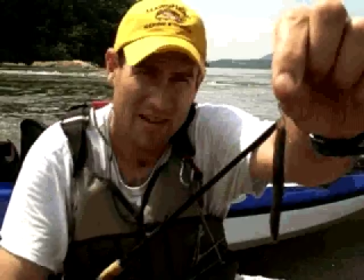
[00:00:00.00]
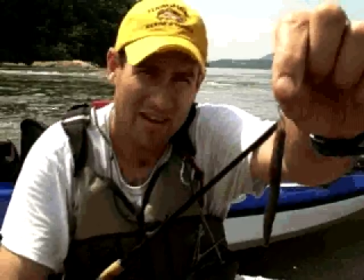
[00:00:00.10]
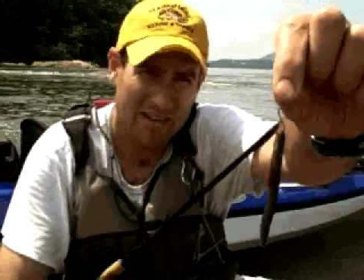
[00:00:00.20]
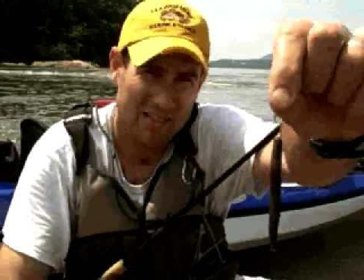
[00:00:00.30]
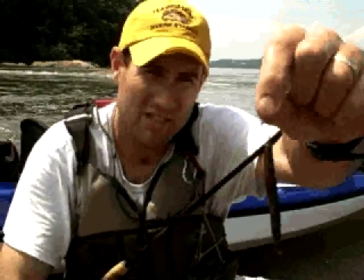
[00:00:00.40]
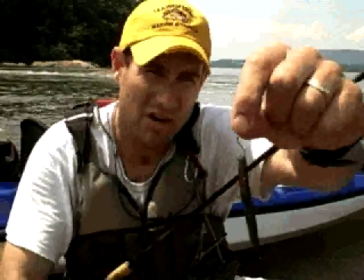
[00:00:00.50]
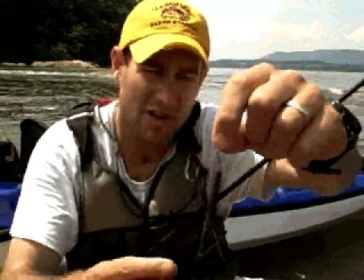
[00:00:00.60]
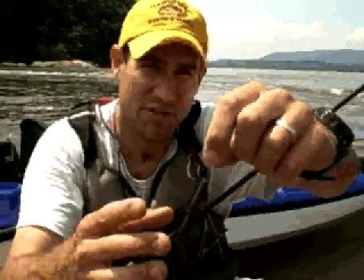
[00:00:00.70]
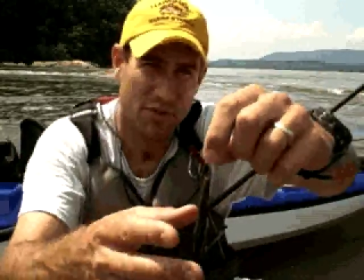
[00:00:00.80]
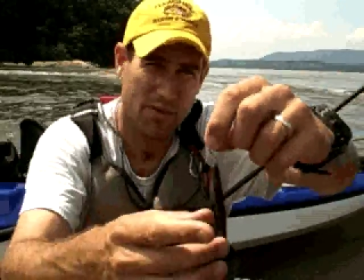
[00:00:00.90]
I
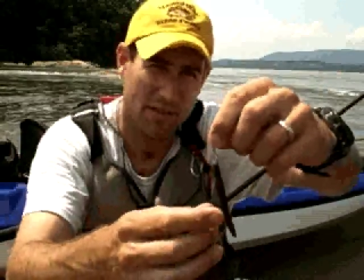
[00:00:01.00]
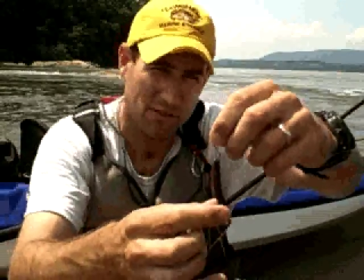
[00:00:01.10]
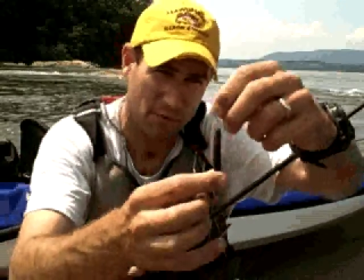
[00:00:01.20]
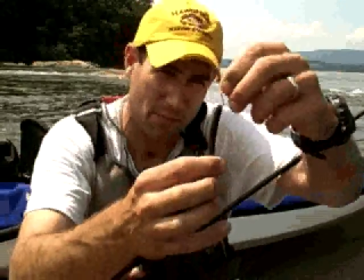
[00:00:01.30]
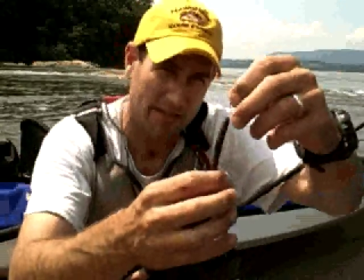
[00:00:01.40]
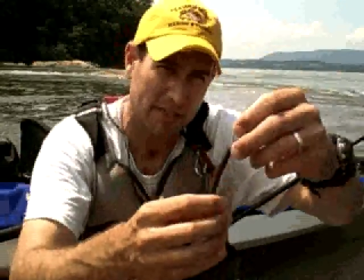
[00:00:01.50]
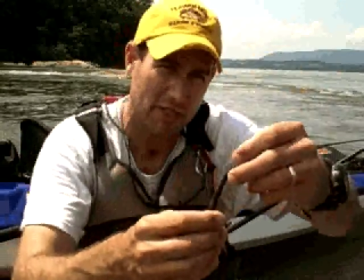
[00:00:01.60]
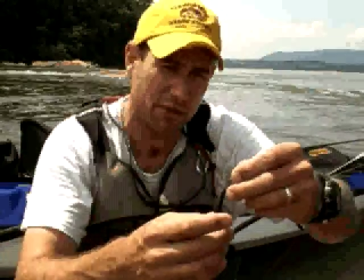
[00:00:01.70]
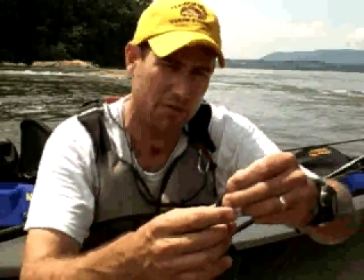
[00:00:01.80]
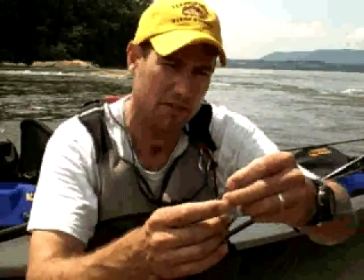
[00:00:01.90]
started doing this for my
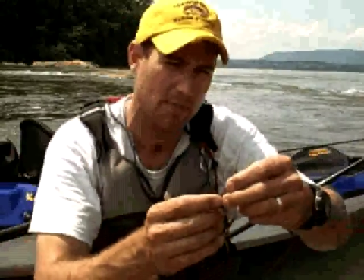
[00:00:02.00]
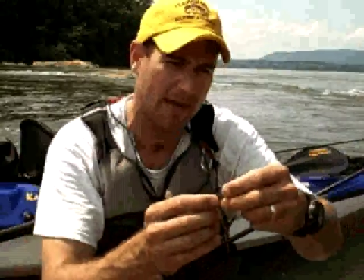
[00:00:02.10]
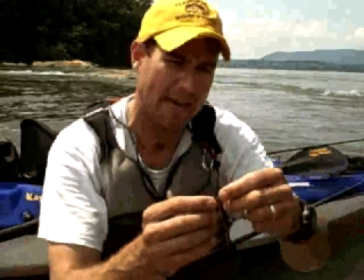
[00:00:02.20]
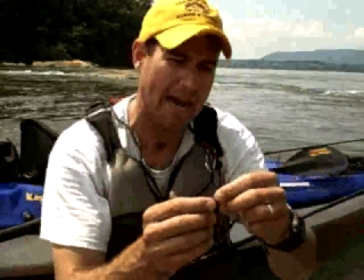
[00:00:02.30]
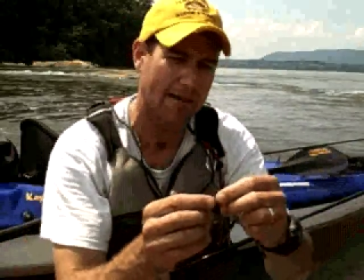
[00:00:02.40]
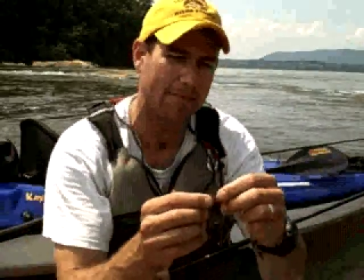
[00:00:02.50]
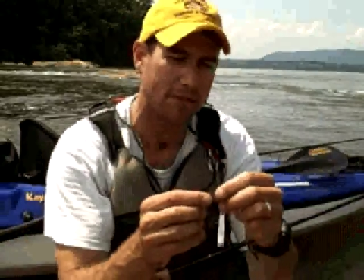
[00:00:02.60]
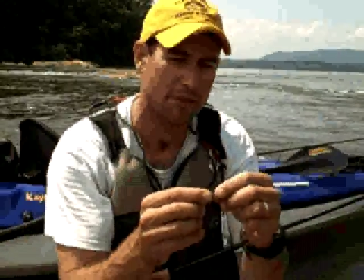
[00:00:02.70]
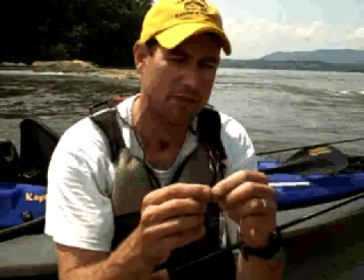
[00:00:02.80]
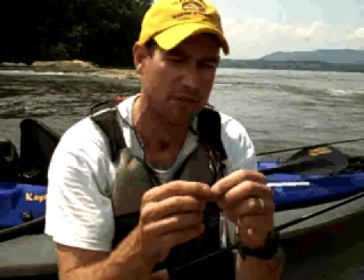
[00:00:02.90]
students, my kayak
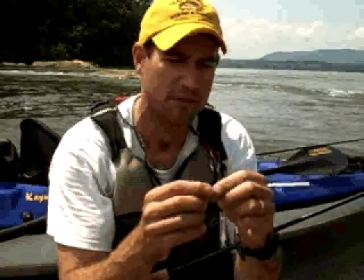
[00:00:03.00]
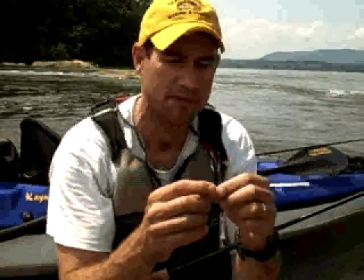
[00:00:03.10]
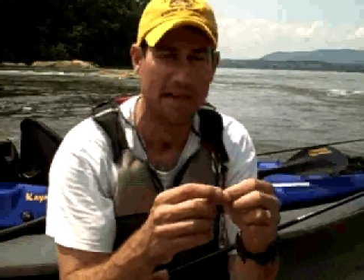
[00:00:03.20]
fishing students.